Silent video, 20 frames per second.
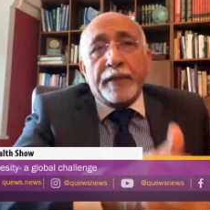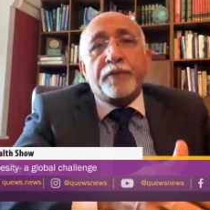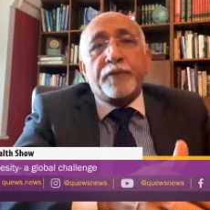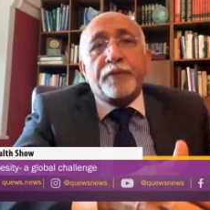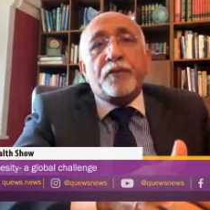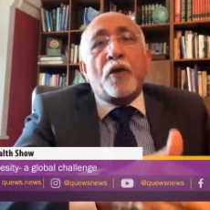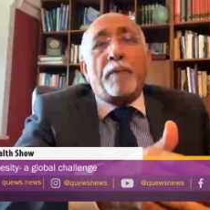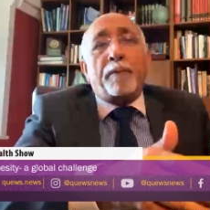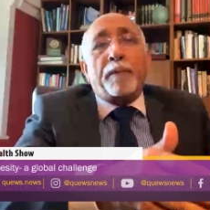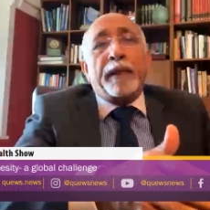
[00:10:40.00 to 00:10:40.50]
are
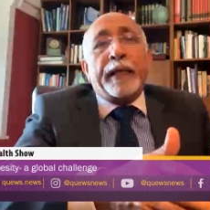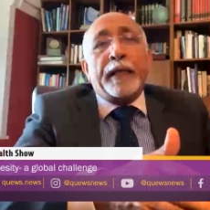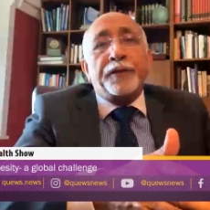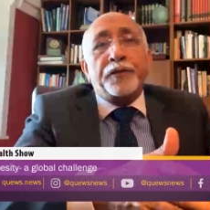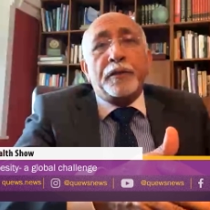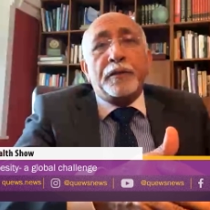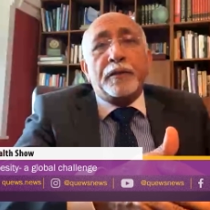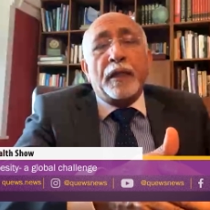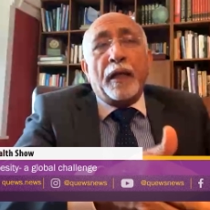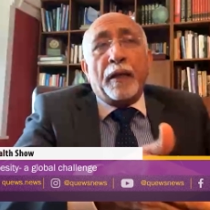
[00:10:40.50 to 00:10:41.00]
less
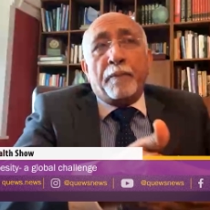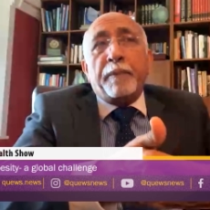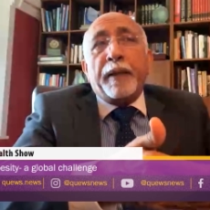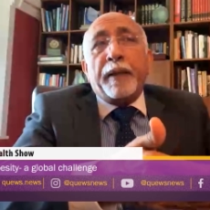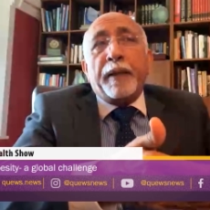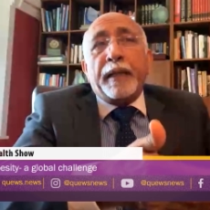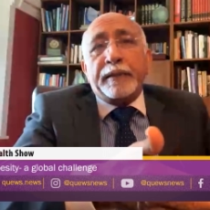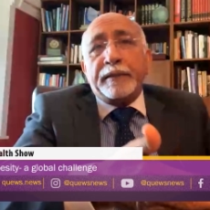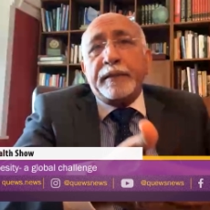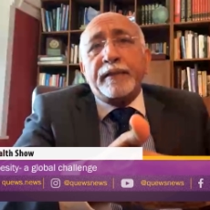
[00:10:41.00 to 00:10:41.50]
complications.
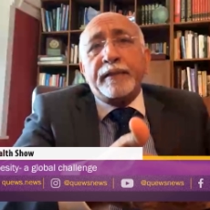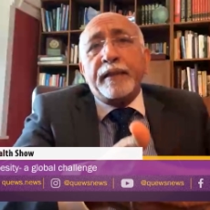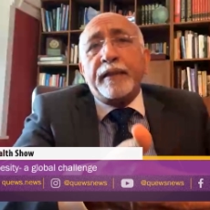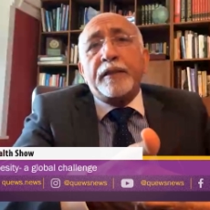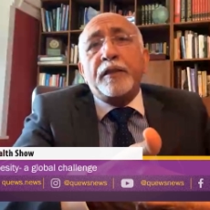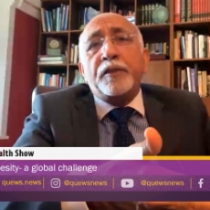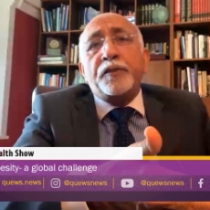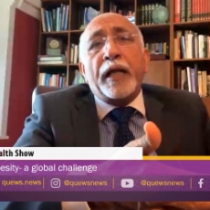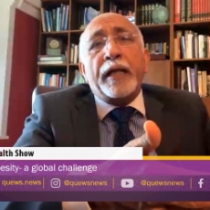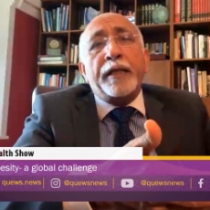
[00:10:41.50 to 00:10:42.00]
But
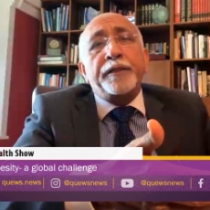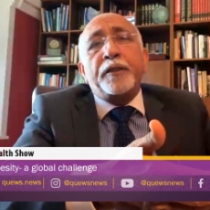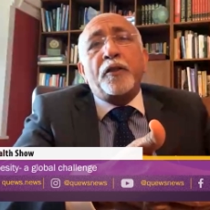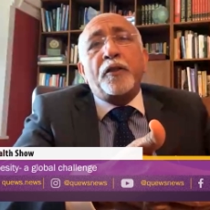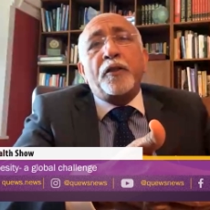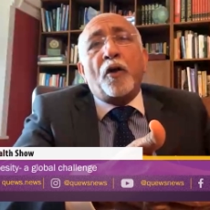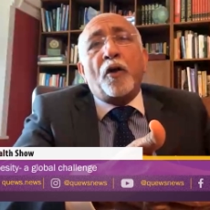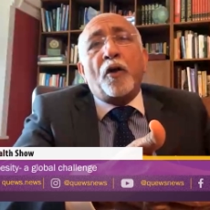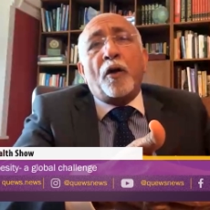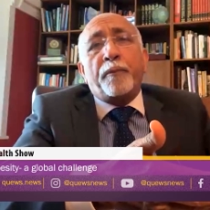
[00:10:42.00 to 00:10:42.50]
yes, it is a
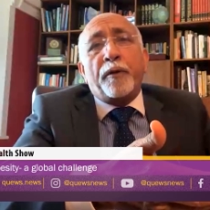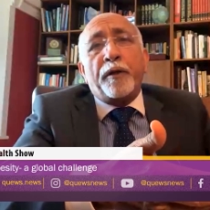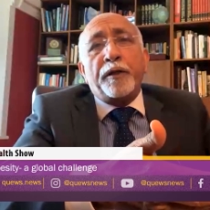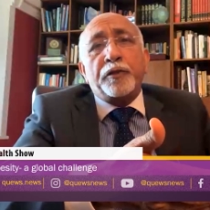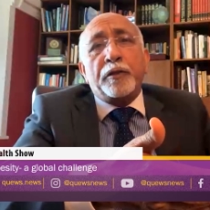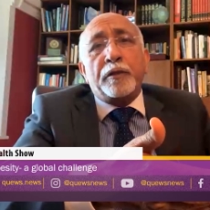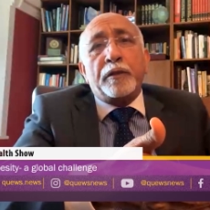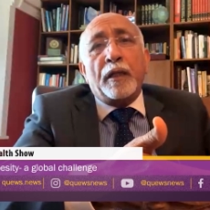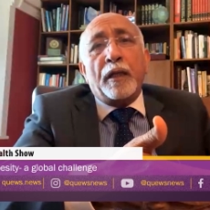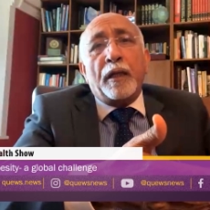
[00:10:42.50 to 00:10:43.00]
challenging
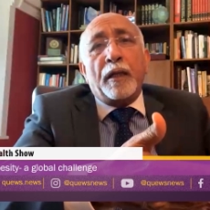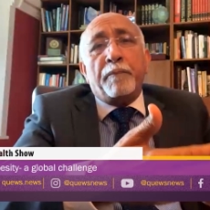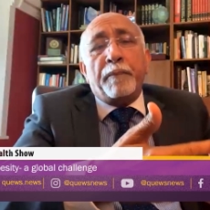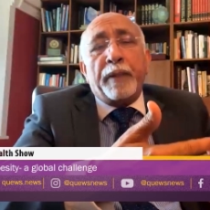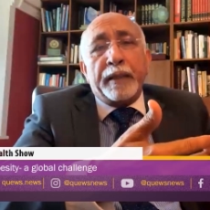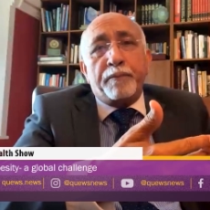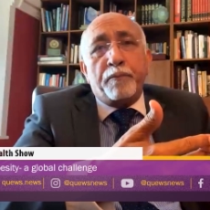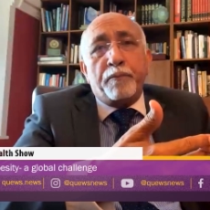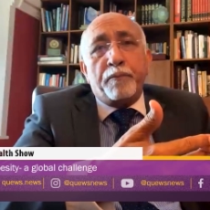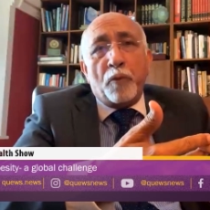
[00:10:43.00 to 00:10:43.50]
operation.
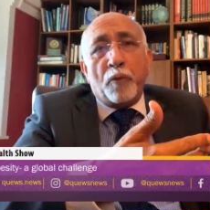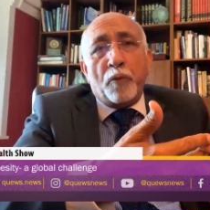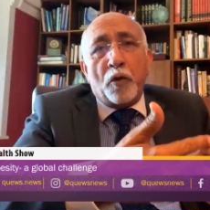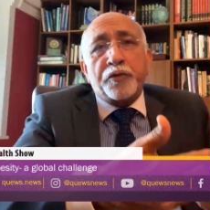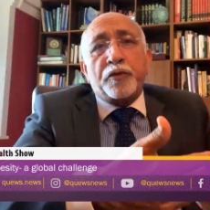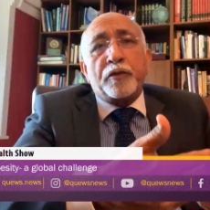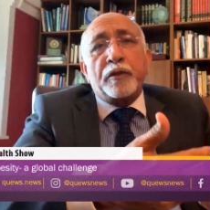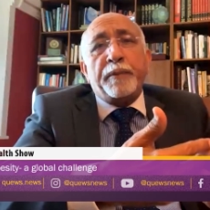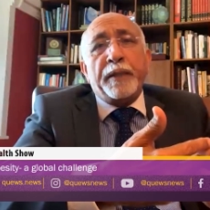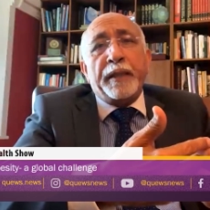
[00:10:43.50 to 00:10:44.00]
But
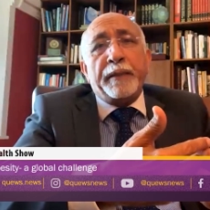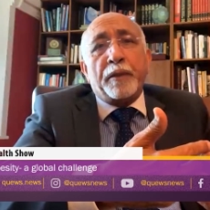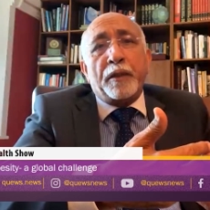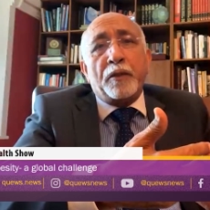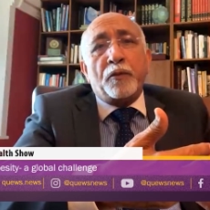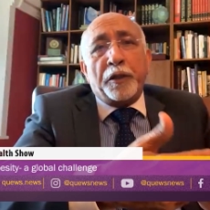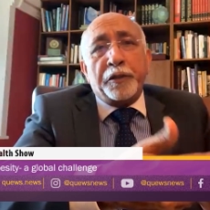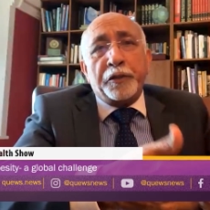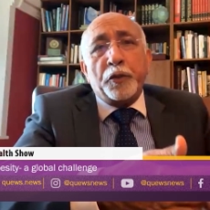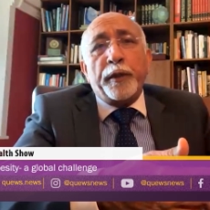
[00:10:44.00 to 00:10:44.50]
most of the
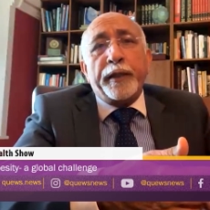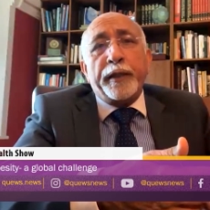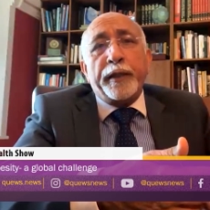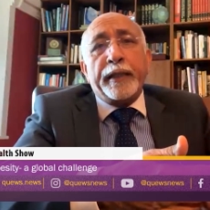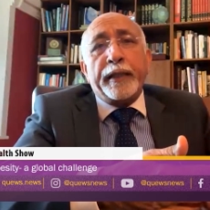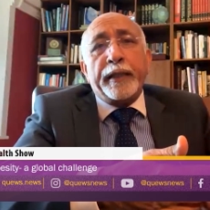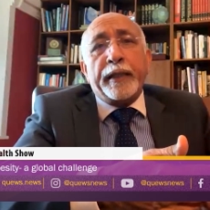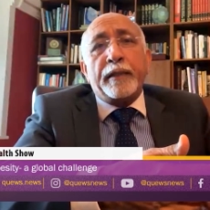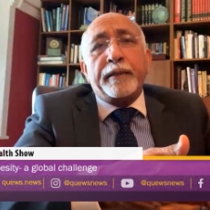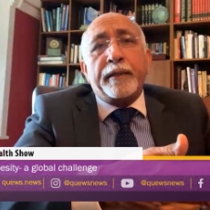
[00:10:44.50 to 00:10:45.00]
people who are
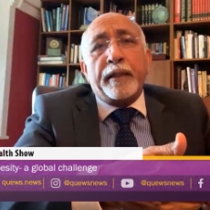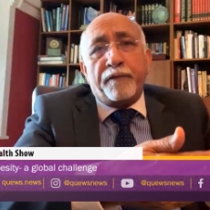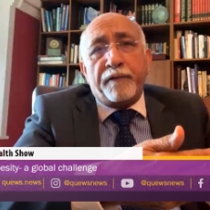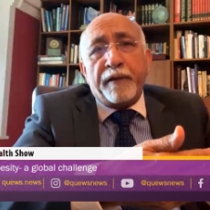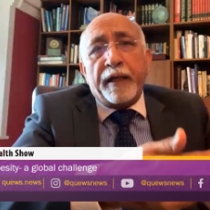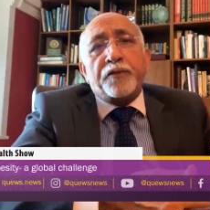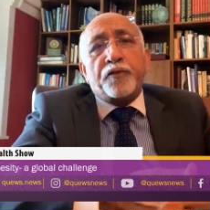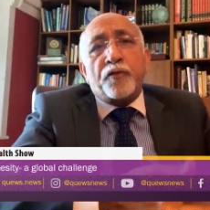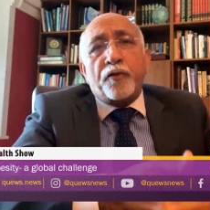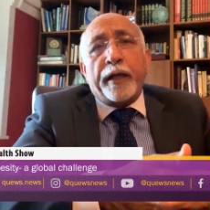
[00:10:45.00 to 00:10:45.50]
doing it,
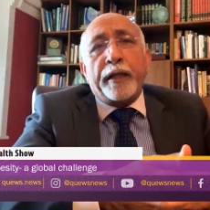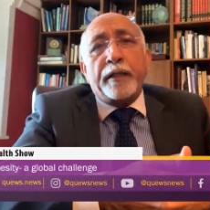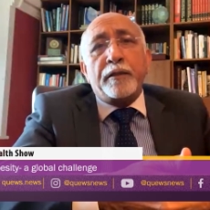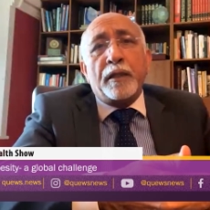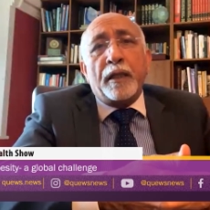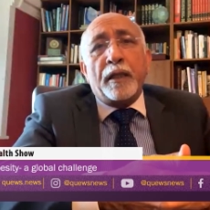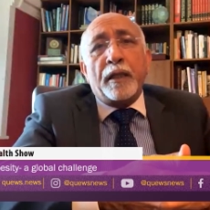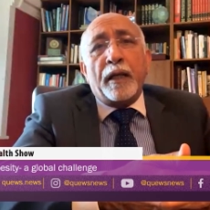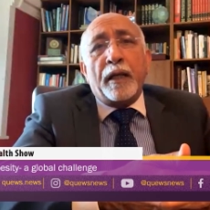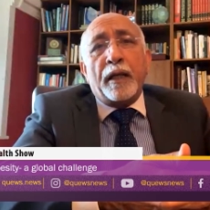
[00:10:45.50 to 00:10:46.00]
they're well
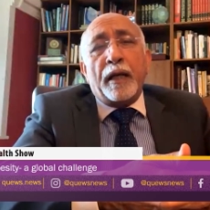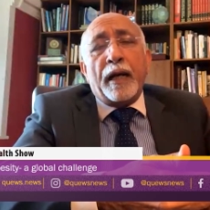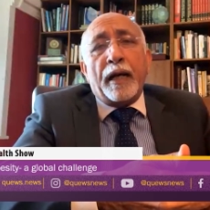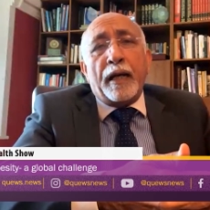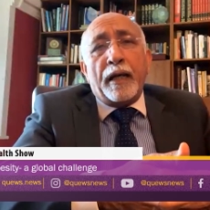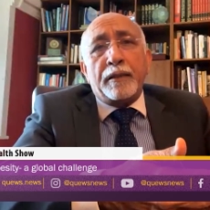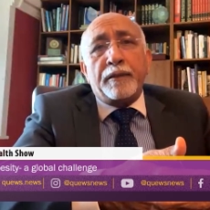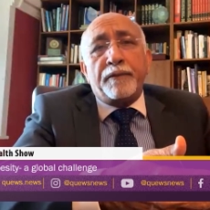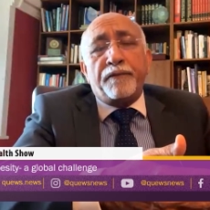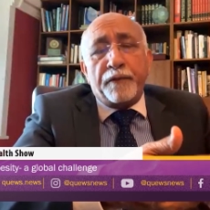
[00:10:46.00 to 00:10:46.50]
trained
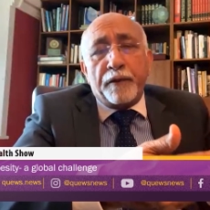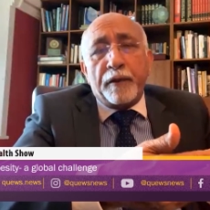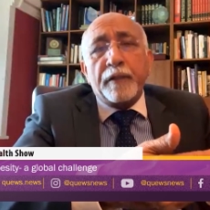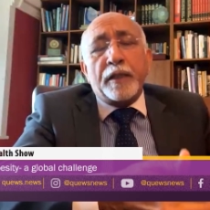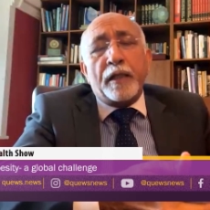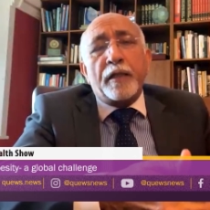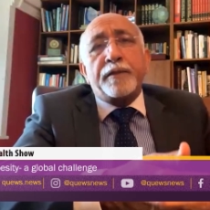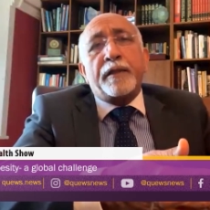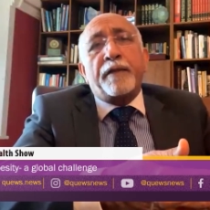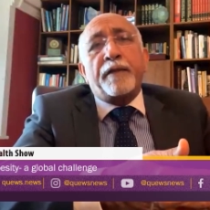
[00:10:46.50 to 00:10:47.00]
and
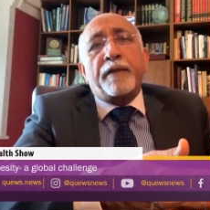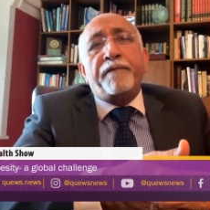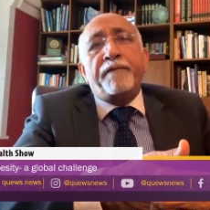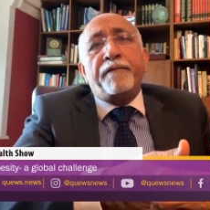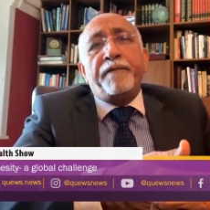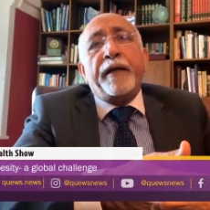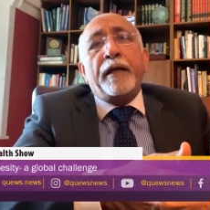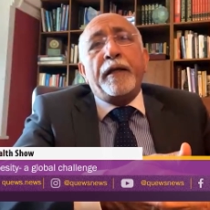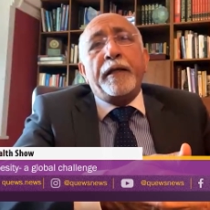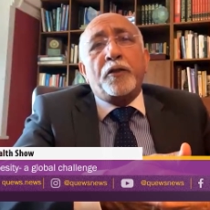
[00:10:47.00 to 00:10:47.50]
results
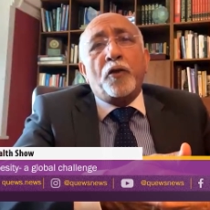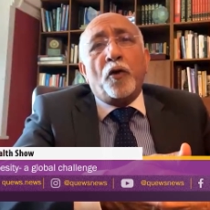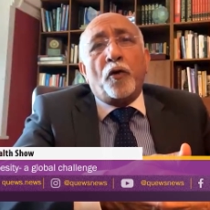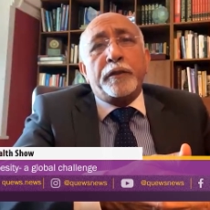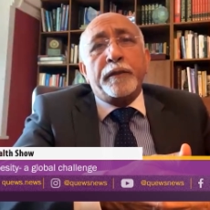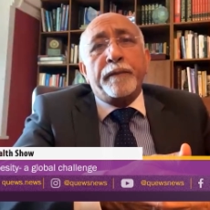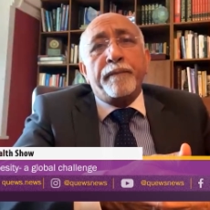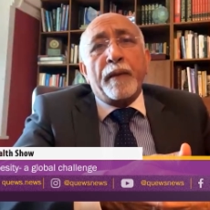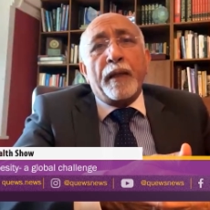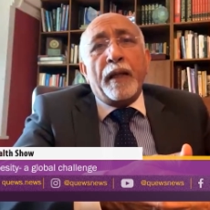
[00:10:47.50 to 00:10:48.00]
are fairly
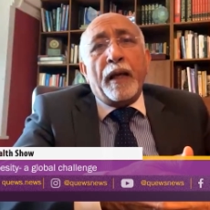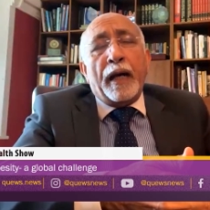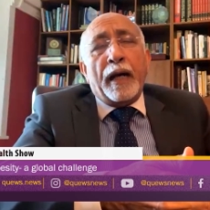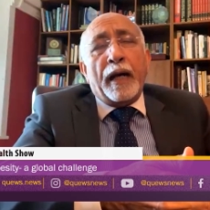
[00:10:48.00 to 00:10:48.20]
good.